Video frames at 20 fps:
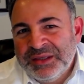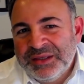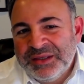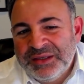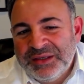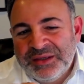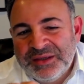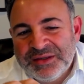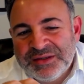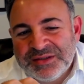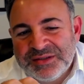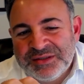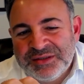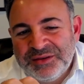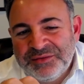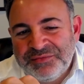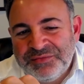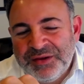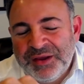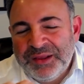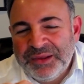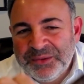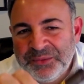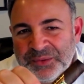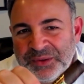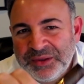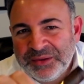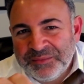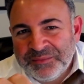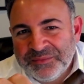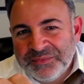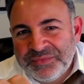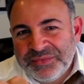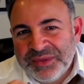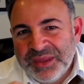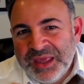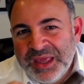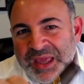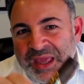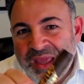is the following:
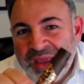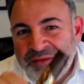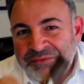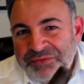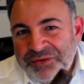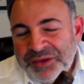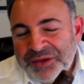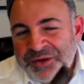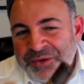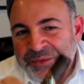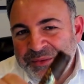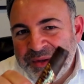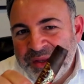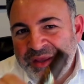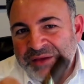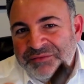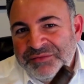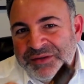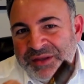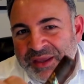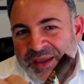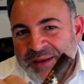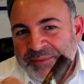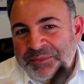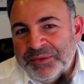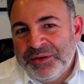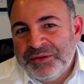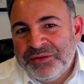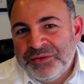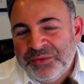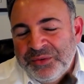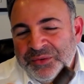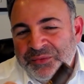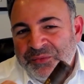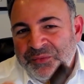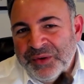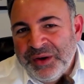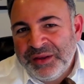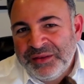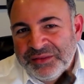if you don't have time to do it
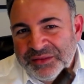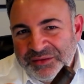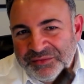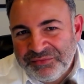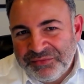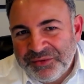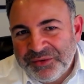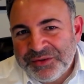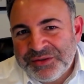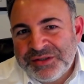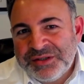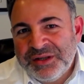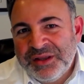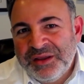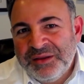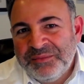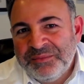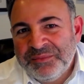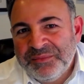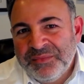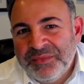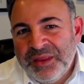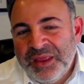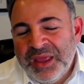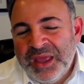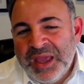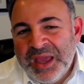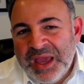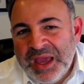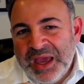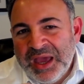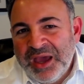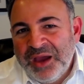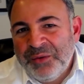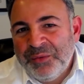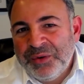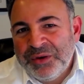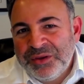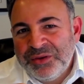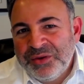right the first time, how
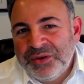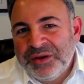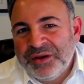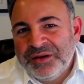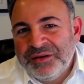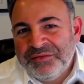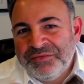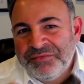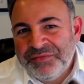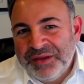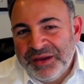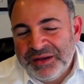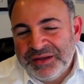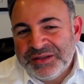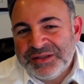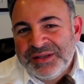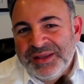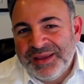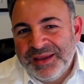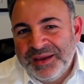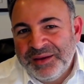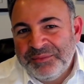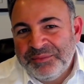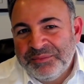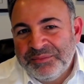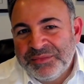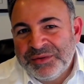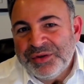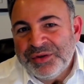are you going to find time to